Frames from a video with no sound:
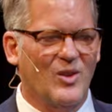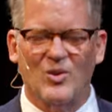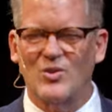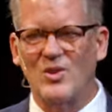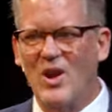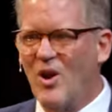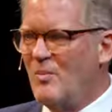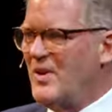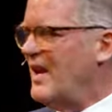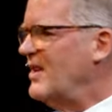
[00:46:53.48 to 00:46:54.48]
there's no
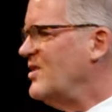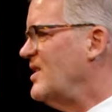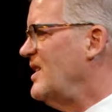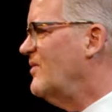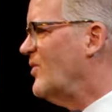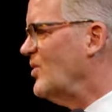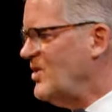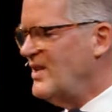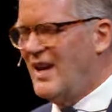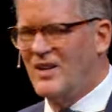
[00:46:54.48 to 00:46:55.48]
BAC for
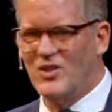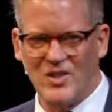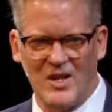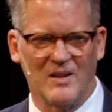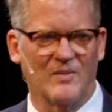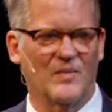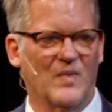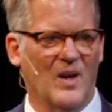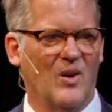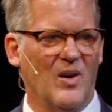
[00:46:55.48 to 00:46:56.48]
THC.
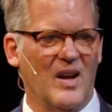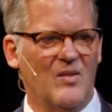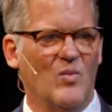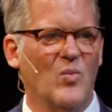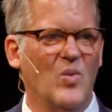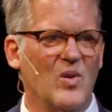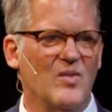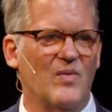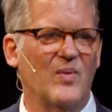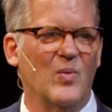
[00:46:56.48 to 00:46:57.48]
All right, we're,
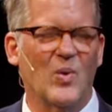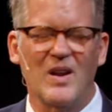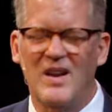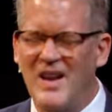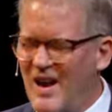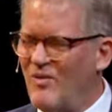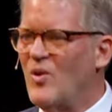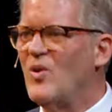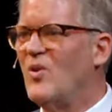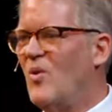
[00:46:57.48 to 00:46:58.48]
we're
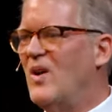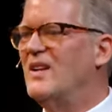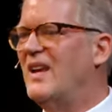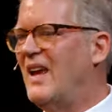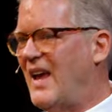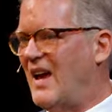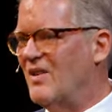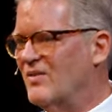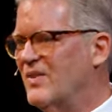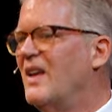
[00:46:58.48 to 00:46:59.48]
never going to
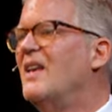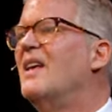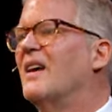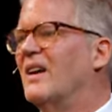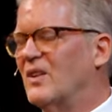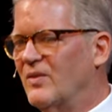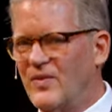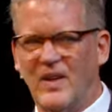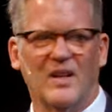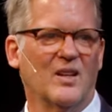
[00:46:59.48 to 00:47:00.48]
have a
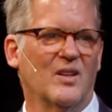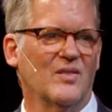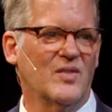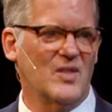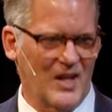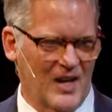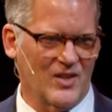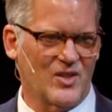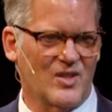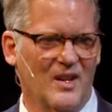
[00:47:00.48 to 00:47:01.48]
definitive
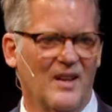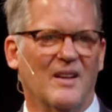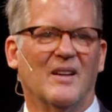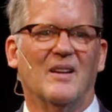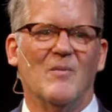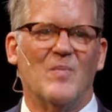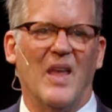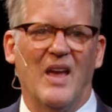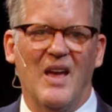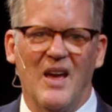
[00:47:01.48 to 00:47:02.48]
test.
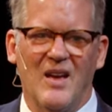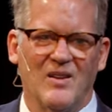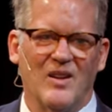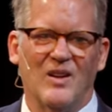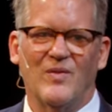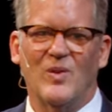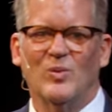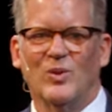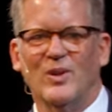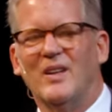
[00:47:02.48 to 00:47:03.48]
And if you
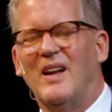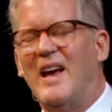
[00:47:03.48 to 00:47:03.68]
look at